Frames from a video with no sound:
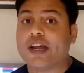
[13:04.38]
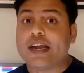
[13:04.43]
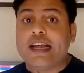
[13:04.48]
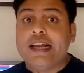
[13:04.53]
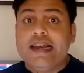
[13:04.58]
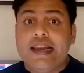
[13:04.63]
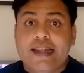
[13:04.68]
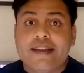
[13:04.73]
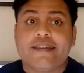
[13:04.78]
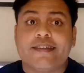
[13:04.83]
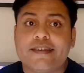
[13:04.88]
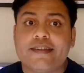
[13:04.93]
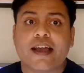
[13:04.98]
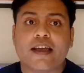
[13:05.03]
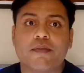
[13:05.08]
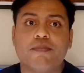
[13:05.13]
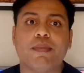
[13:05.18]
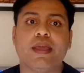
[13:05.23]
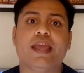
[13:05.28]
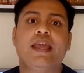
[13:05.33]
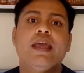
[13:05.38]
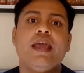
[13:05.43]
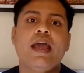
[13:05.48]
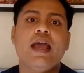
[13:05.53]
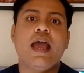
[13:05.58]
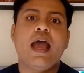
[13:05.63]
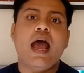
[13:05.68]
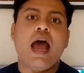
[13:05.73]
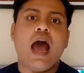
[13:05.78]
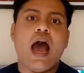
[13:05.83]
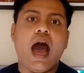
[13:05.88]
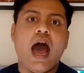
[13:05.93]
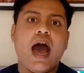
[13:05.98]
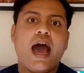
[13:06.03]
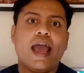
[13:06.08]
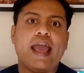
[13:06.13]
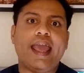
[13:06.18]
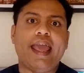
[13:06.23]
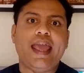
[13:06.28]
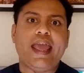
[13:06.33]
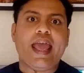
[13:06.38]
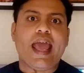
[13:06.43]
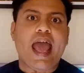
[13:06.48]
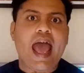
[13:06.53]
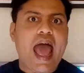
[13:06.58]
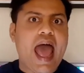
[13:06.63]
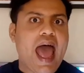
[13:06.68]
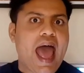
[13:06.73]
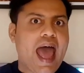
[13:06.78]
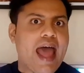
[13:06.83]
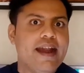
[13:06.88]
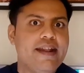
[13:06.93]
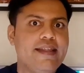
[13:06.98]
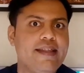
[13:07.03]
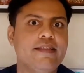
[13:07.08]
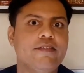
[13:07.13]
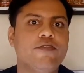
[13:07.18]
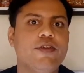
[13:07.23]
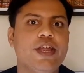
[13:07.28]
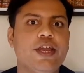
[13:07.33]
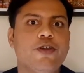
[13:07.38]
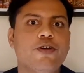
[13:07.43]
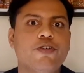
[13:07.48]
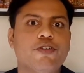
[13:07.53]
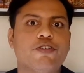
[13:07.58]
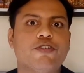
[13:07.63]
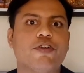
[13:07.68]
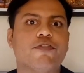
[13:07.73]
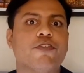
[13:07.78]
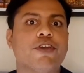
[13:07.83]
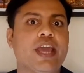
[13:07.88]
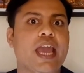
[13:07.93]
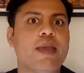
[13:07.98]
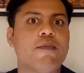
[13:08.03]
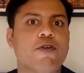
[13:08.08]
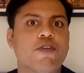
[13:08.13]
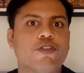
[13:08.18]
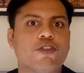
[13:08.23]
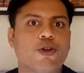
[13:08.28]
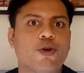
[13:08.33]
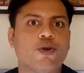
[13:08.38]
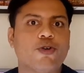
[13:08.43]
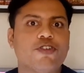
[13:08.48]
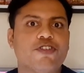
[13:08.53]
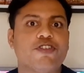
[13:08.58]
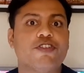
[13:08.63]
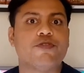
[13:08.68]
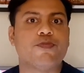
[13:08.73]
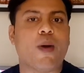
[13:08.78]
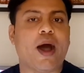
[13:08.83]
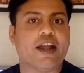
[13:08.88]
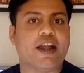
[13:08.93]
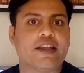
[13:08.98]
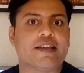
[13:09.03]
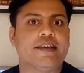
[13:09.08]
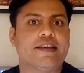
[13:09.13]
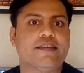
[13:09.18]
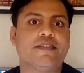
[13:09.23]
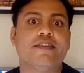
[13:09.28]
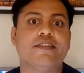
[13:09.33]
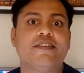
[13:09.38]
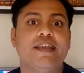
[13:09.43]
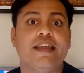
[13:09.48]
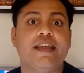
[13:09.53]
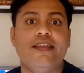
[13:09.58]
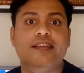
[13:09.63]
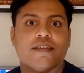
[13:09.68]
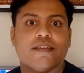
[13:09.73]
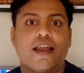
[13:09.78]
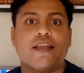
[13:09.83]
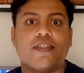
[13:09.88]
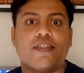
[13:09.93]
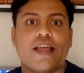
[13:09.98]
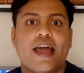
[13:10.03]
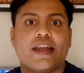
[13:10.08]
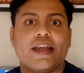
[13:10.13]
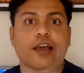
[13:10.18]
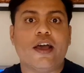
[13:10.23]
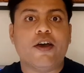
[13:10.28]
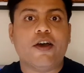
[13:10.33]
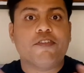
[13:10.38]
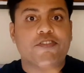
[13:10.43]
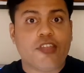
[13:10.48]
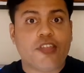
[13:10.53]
Suddenly it struck me, I had these videos of Game of Thrones and Spartacus and series like that